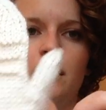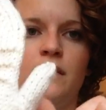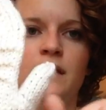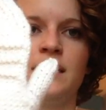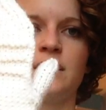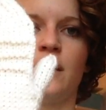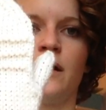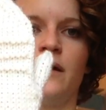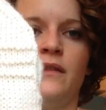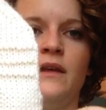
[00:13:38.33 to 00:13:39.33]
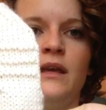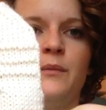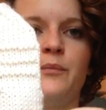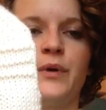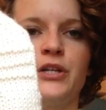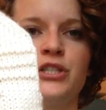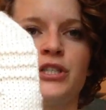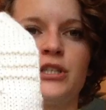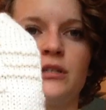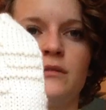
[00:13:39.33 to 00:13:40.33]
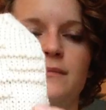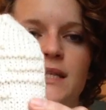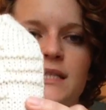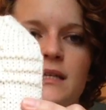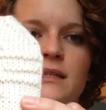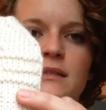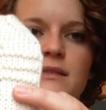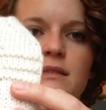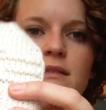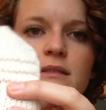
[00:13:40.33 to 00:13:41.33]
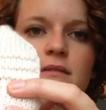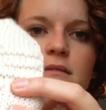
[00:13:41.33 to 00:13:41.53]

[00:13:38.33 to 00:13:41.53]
These are the birch mittens.